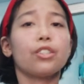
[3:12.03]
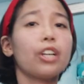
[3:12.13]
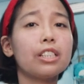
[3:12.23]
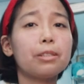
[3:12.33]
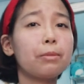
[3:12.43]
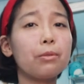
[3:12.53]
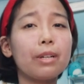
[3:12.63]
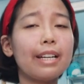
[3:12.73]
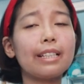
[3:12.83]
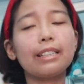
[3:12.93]
Trust me
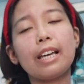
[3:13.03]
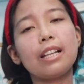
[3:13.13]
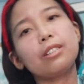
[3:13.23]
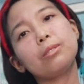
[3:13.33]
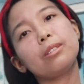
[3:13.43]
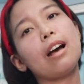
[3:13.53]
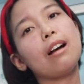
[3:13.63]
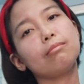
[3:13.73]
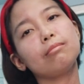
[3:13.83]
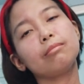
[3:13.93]
when I tell you
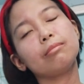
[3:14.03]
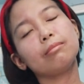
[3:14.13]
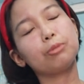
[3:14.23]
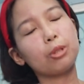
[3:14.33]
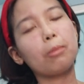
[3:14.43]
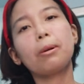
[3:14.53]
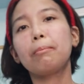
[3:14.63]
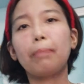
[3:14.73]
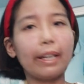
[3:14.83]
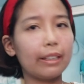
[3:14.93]
na
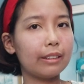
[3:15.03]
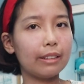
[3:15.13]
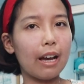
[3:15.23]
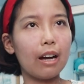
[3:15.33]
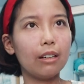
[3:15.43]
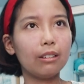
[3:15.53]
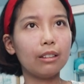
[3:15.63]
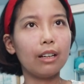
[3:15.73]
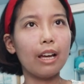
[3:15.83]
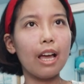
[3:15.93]
sobrang pait niya
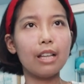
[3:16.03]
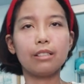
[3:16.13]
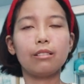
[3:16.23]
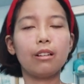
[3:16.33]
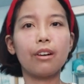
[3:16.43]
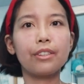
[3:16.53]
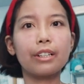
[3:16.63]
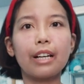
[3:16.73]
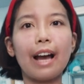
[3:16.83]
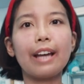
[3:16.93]
and
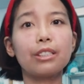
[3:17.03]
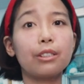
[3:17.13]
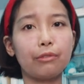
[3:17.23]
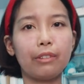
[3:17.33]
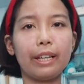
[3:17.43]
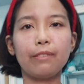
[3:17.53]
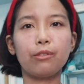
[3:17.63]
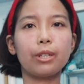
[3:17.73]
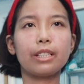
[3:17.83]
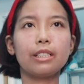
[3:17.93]
other kinds of
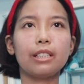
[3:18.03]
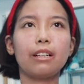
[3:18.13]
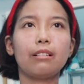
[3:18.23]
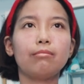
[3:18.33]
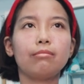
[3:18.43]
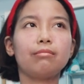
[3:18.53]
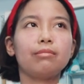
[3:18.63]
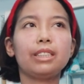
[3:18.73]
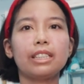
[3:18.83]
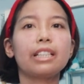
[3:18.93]
flavors na
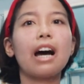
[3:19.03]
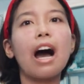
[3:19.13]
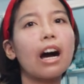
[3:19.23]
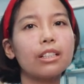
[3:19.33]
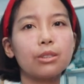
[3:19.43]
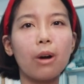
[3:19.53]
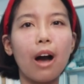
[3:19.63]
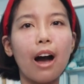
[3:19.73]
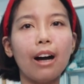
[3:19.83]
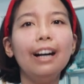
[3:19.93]
minsan
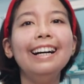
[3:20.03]
nakakasuka.